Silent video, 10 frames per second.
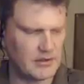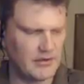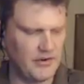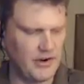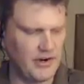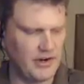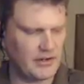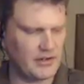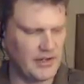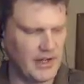very
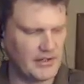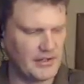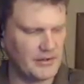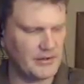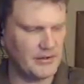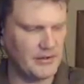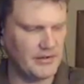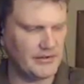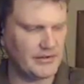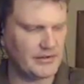connected to
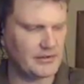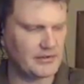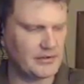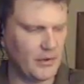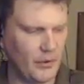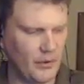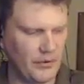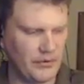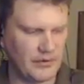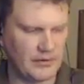this
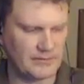earth.